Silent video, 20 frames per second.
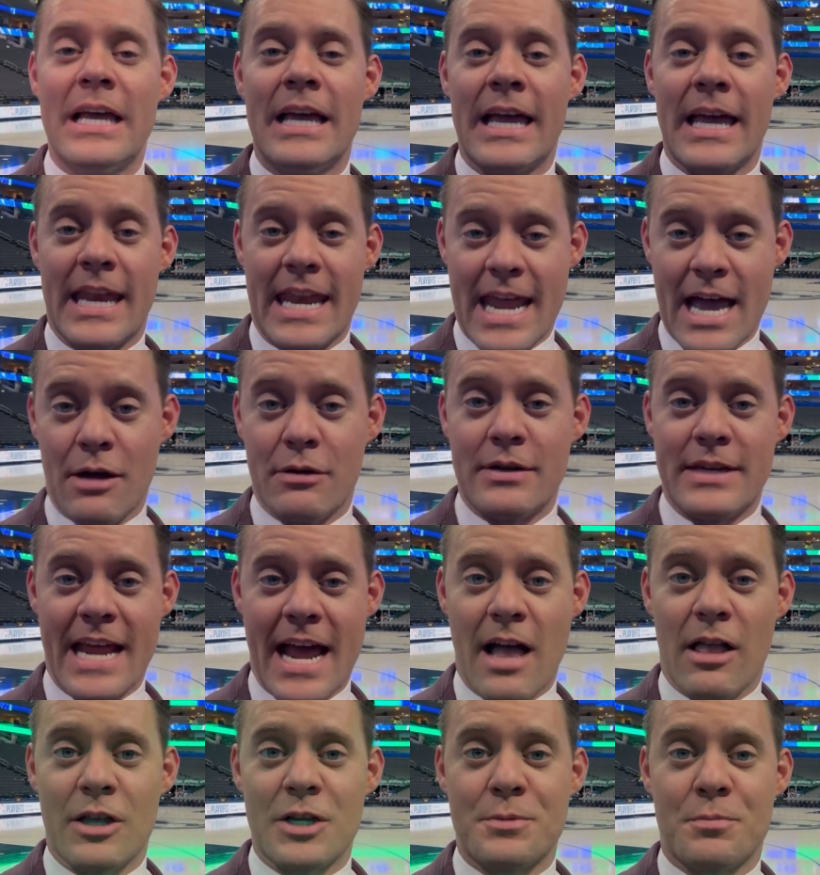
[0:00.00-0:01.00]
And now
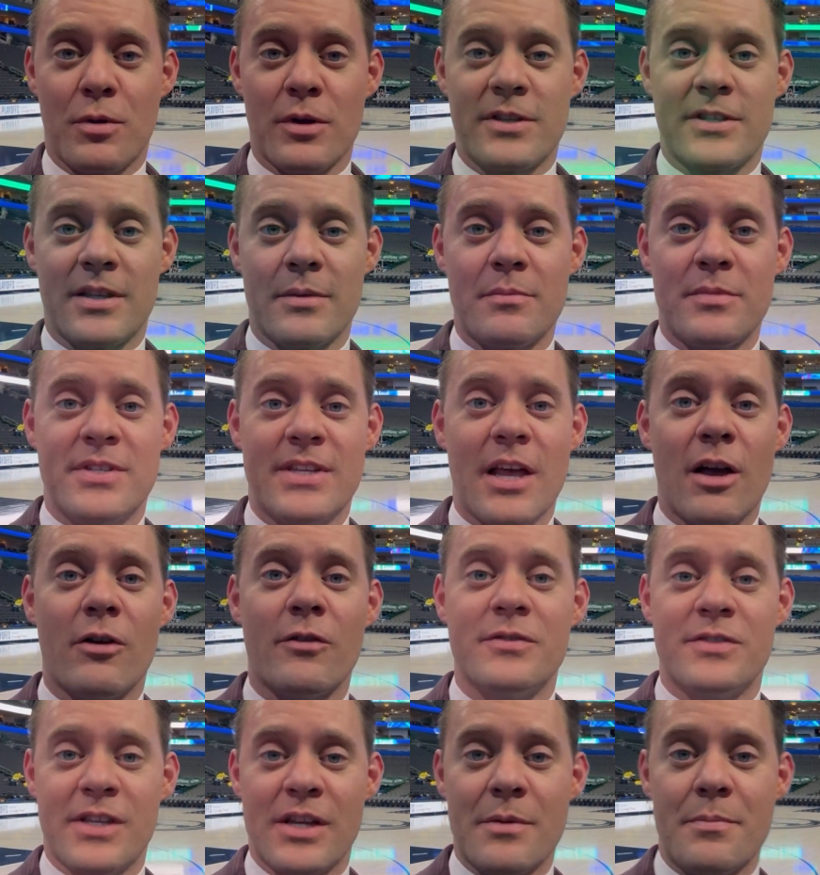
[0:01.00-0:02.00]
Dallas puts
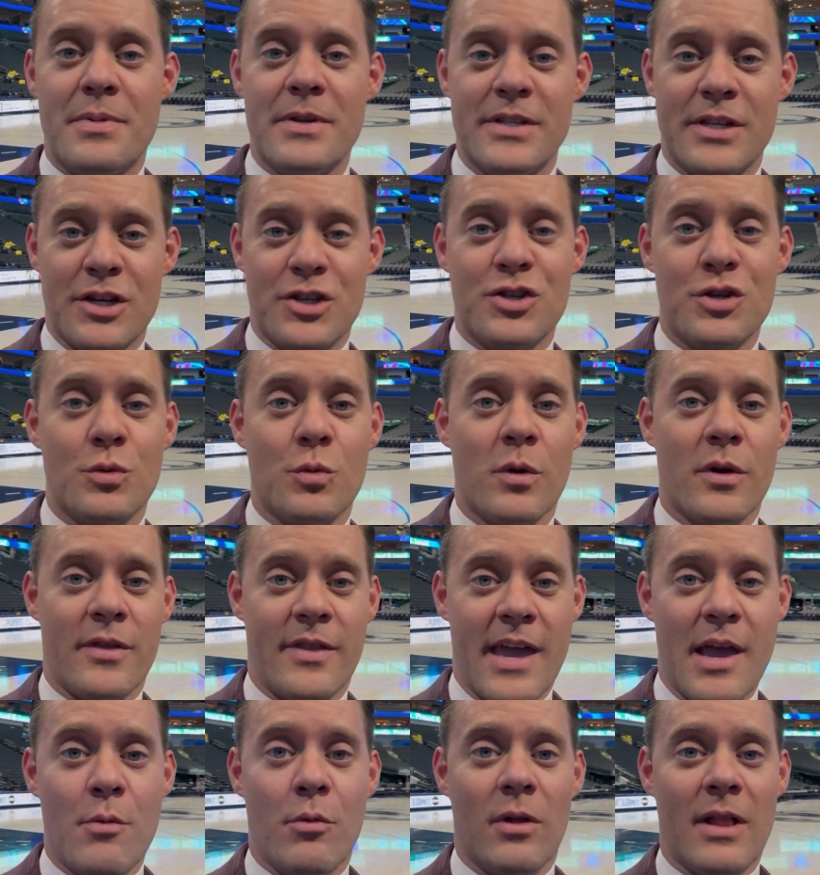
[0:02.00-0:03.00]
themselves in a position where
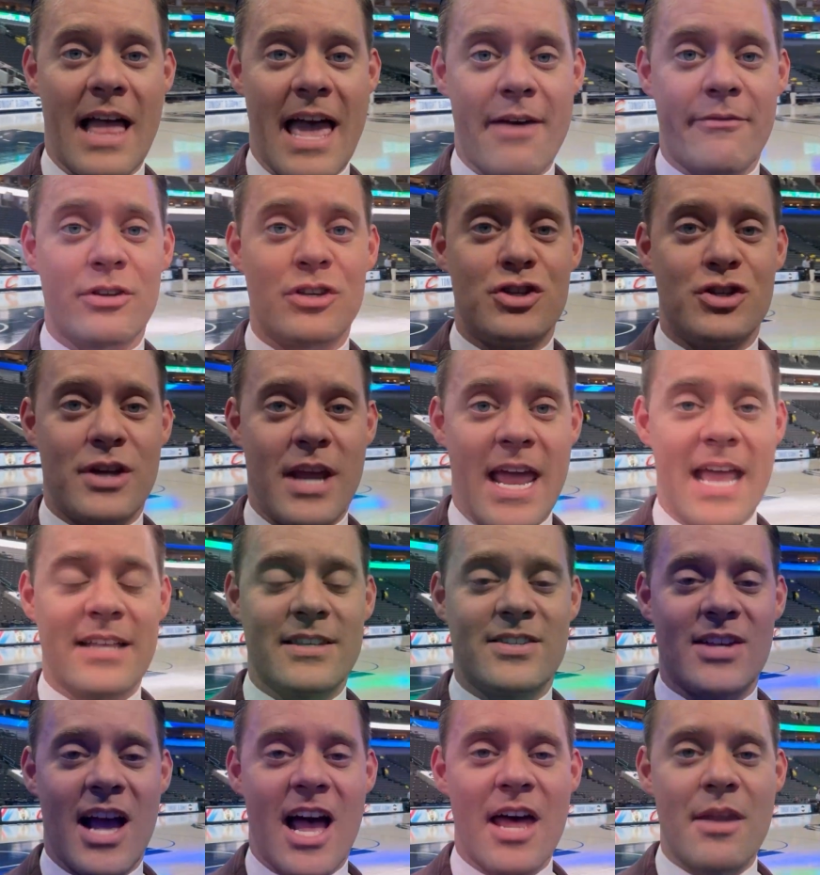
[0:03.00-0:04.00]
they will have a
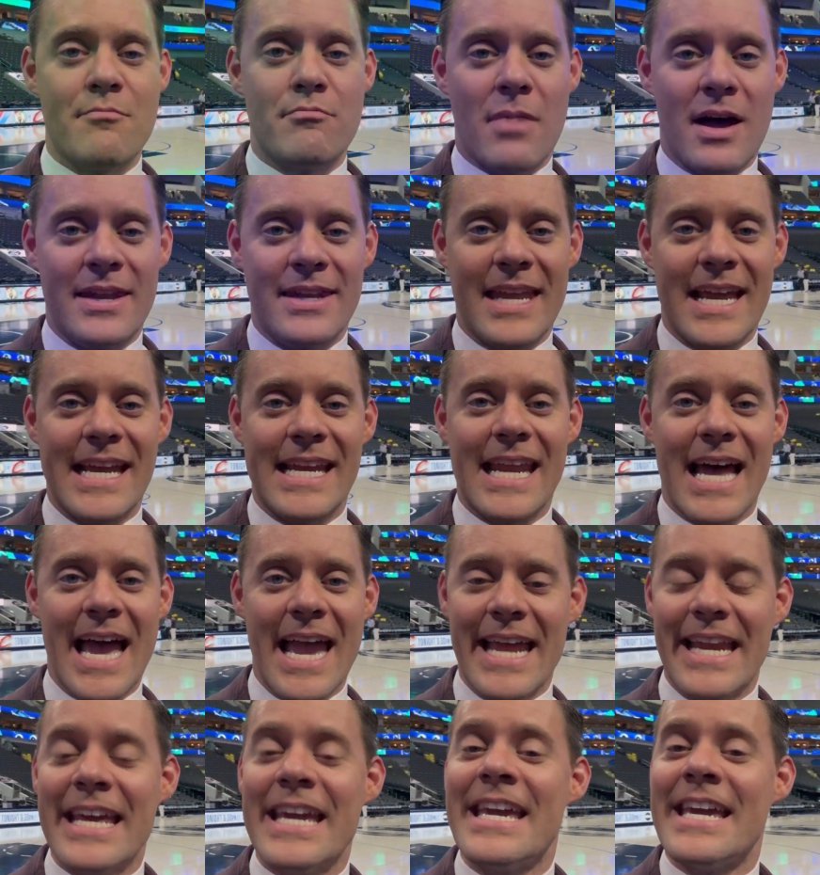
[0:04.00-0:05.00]
chance on Monday
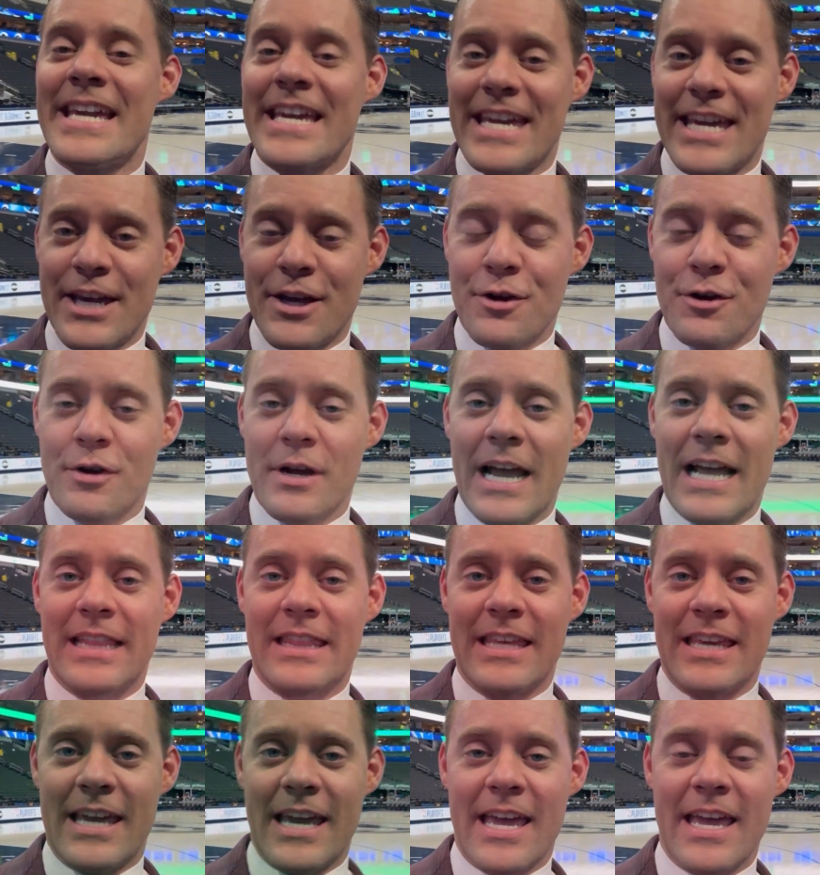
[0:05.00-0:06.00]
night here
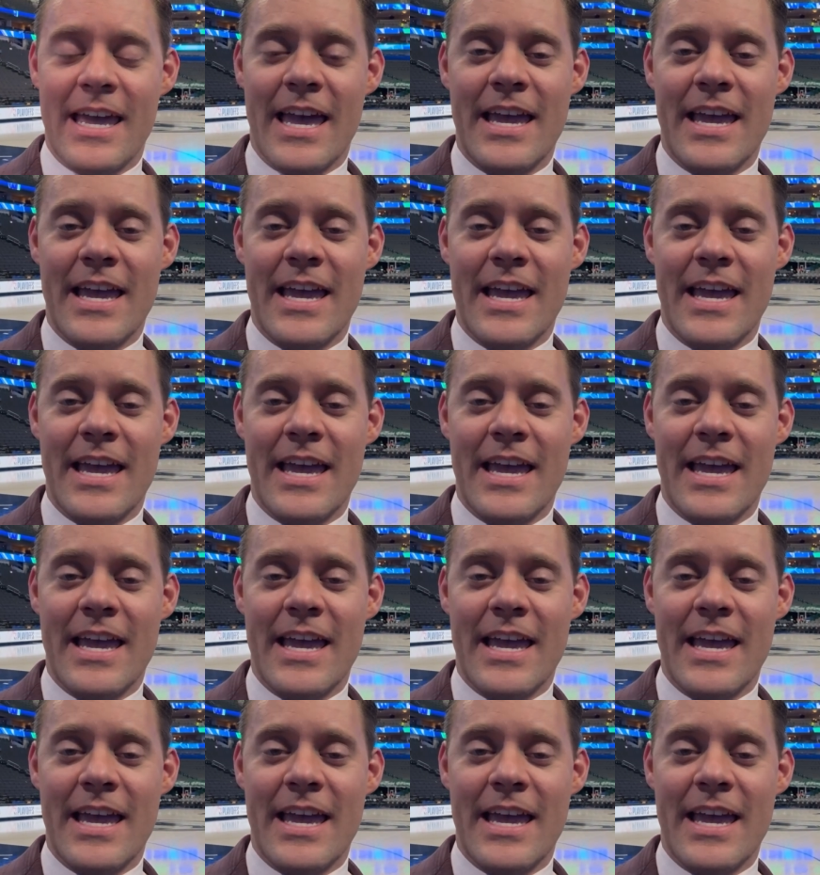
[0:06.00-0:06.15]
at the